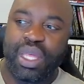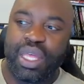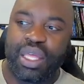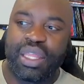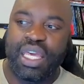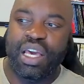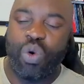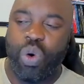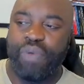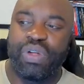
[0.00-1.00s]
the
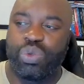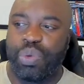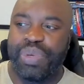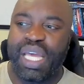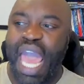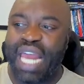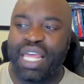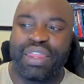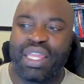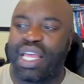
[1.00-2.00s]
equivalent would be
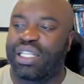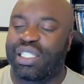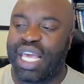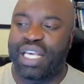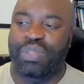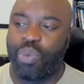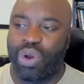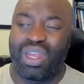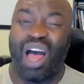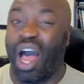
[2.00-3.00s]
anything that takes more
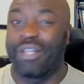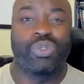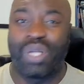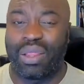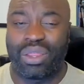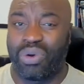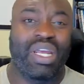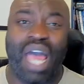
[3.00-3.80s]
than 130